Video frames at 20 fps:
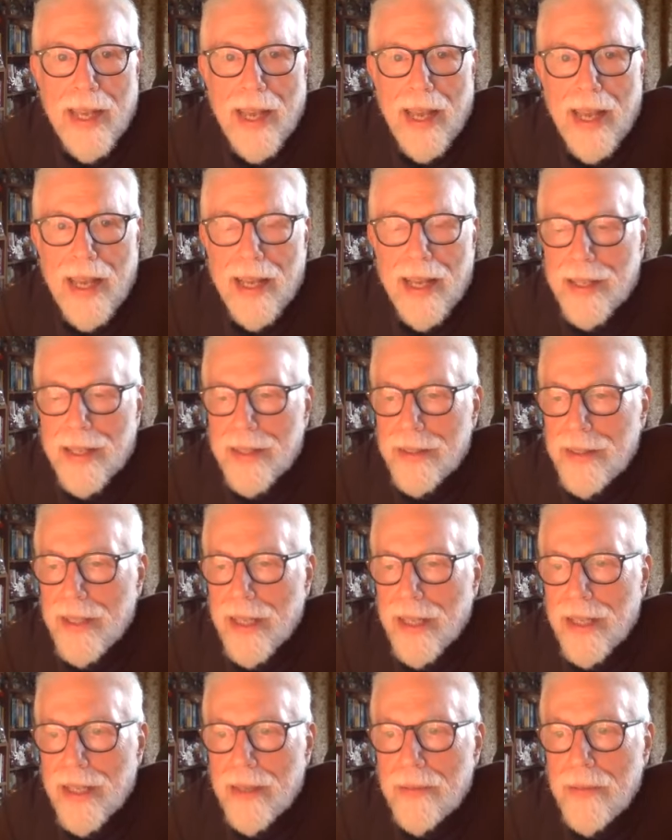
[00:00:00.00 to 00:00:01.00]
And
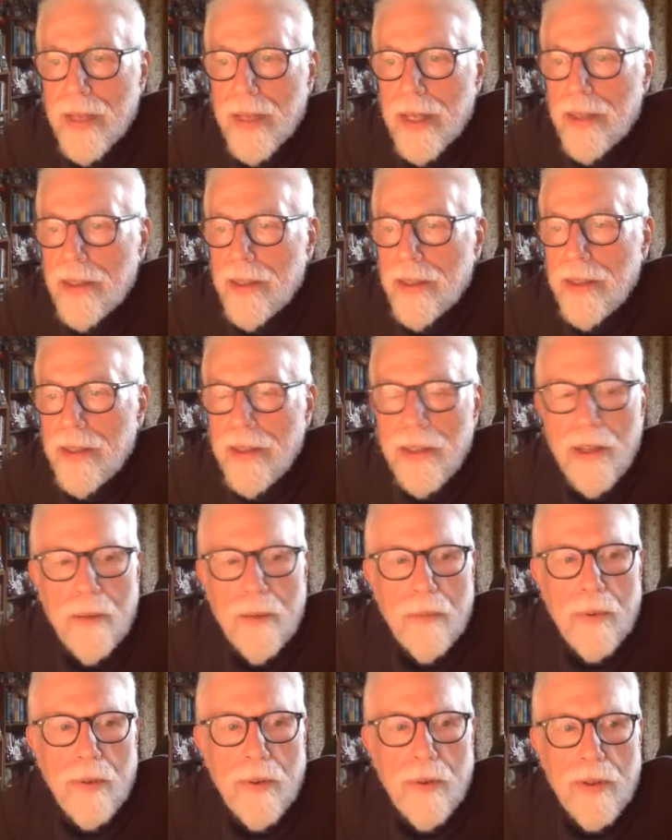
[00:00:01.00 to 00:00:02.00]

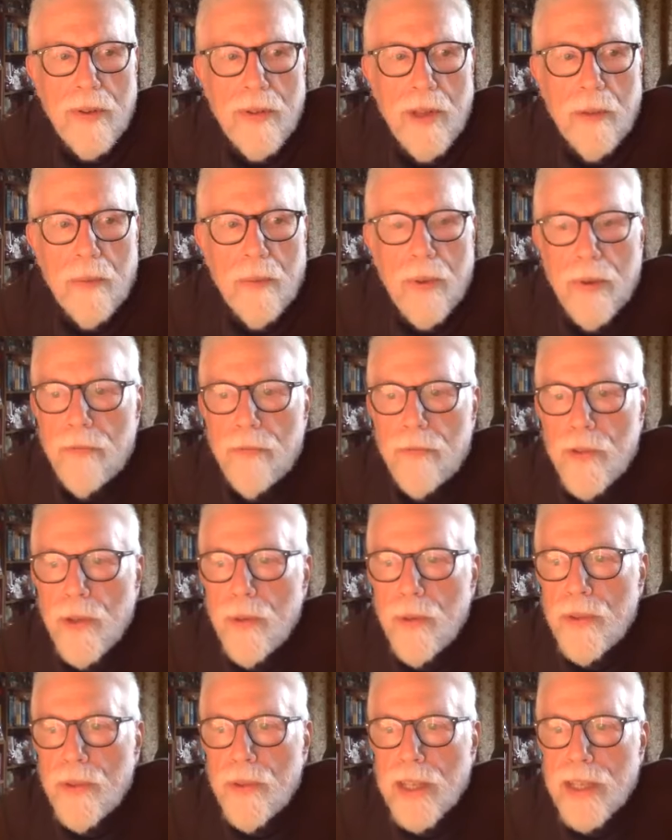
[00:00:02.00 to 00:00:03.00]
there were a
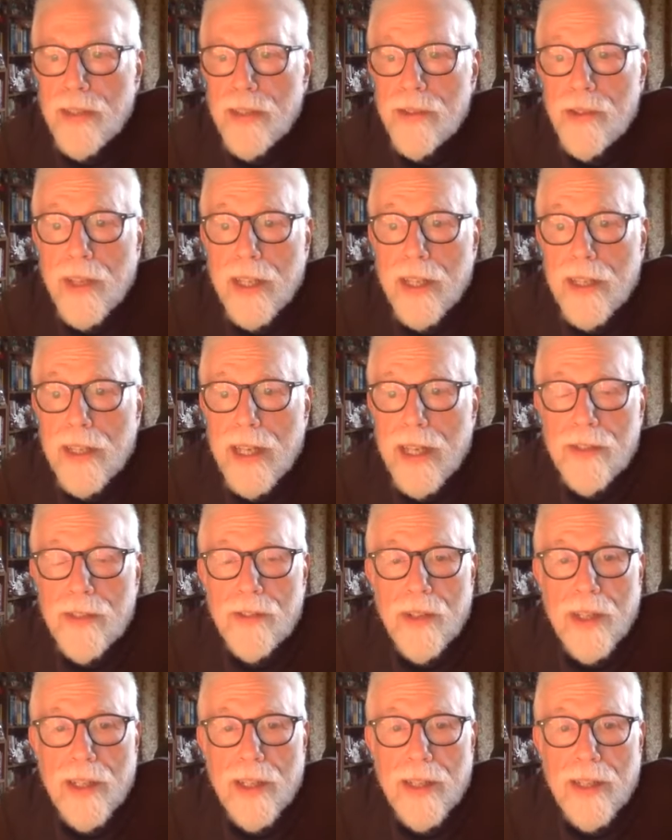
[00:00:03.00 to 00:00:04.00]
few things that,
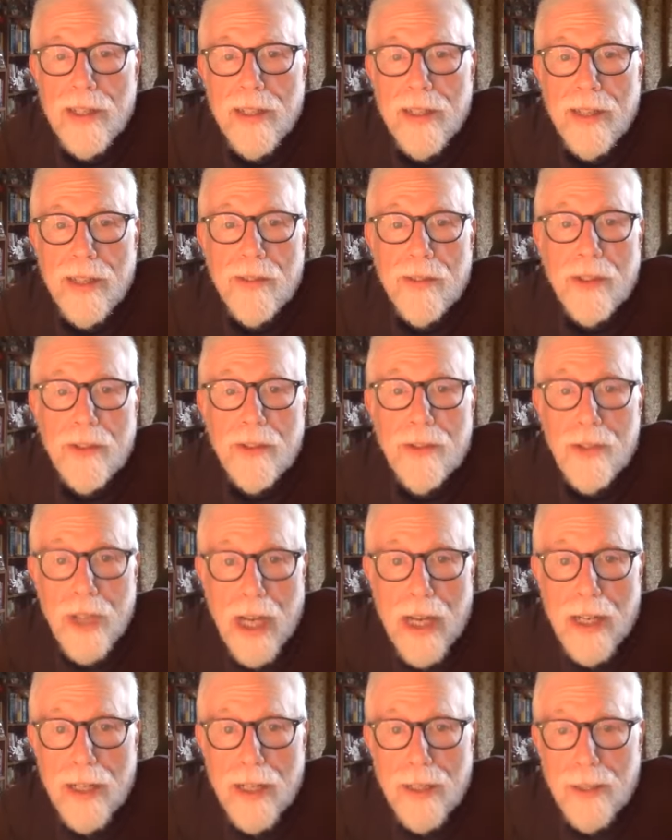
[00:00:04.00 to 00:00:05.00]
as a
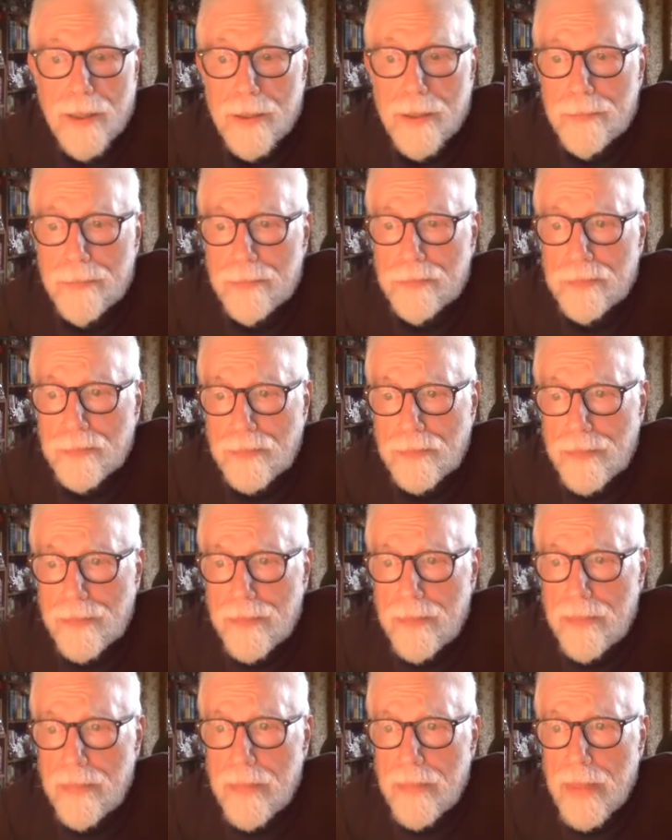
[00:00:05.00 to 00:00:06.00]
child,
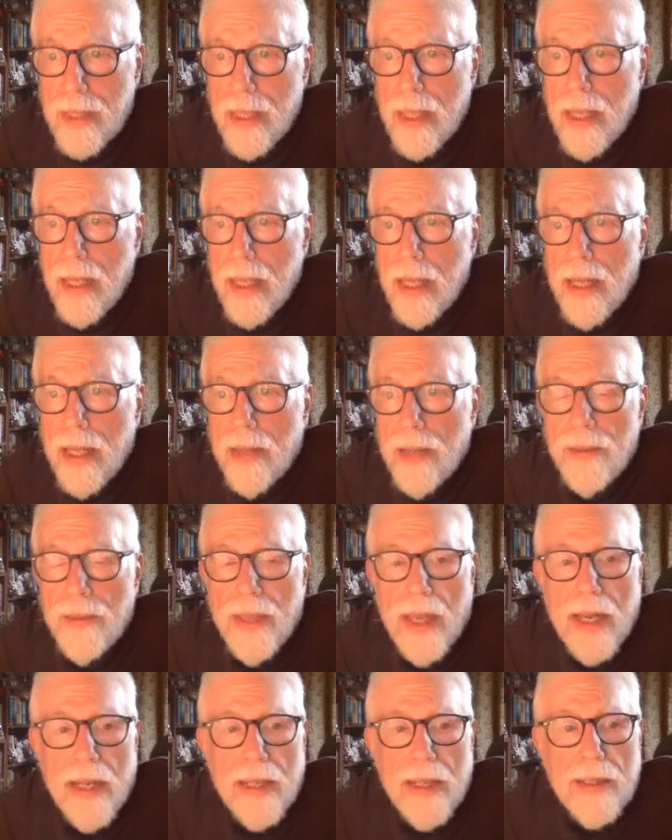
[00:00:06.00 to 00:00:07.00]

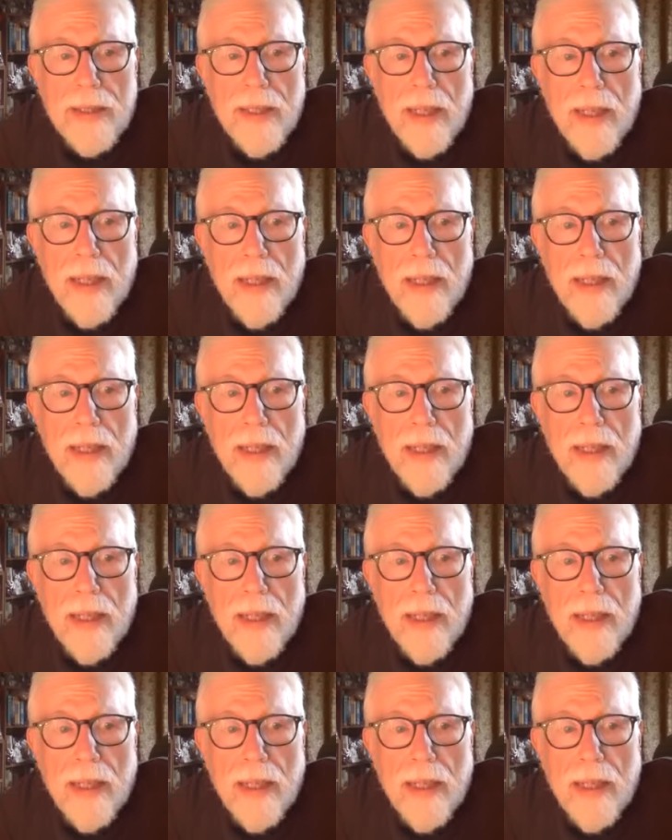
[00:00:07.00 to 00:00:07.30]
that.